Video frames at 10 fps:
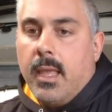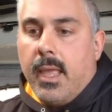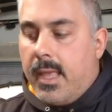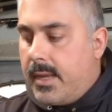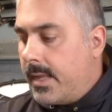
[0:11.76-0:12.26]

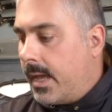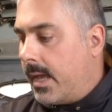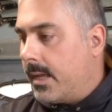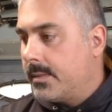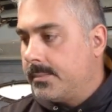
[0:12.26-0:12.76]
And
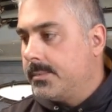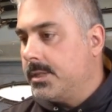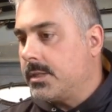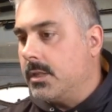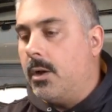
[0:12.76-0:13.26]

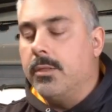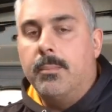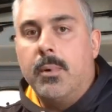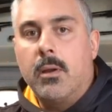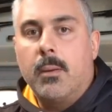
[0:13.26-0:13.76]
just loading the
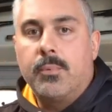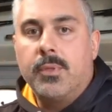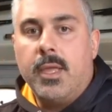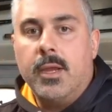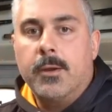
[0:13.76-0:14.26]
boat up with
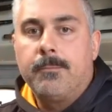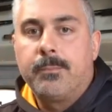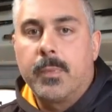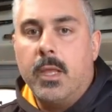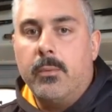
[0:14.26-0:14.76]
gear,
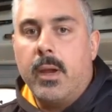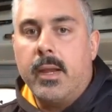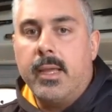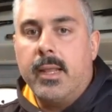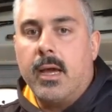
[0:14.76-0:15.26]
getting
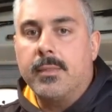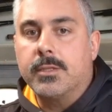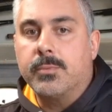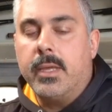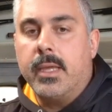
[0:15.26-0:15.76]
ready to get out
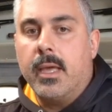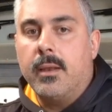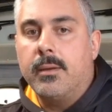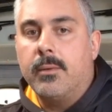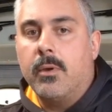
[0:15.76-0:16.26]
this
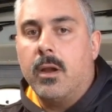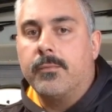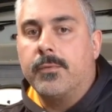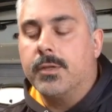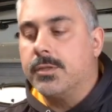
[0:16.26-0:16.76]
weekend and run our
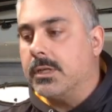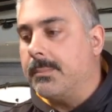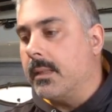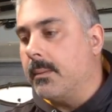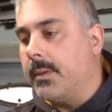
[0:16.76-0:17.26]
first
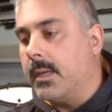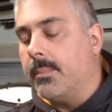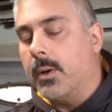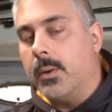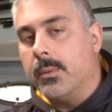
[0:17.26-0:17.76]
trip on the big
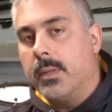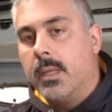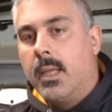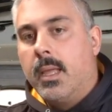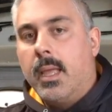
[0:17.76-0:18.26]
boat.
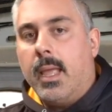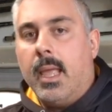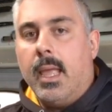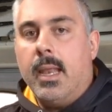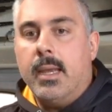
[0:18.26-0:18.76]

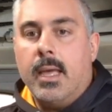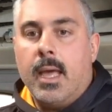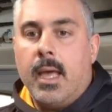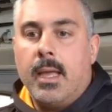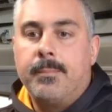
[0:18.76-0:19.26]
And
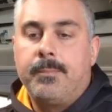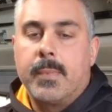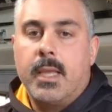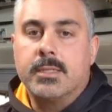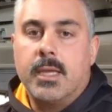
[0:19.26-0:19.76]
I
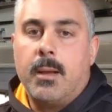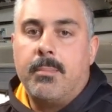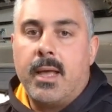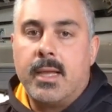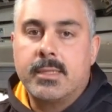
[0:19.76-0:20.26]
saw a
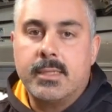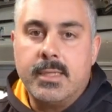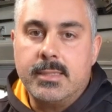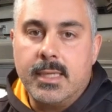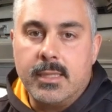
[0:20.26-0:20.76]
box of
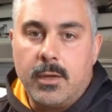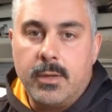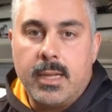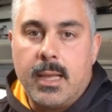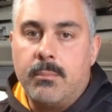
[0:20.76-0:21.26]
these get
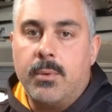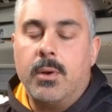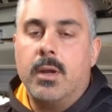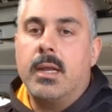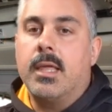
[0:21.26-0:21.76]
loaded on
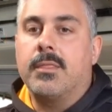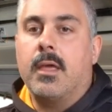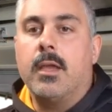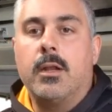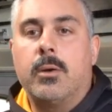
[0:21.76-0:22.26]
board, and I
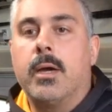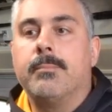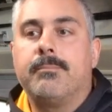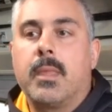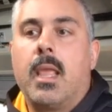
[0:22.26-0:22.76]
thought, you know what?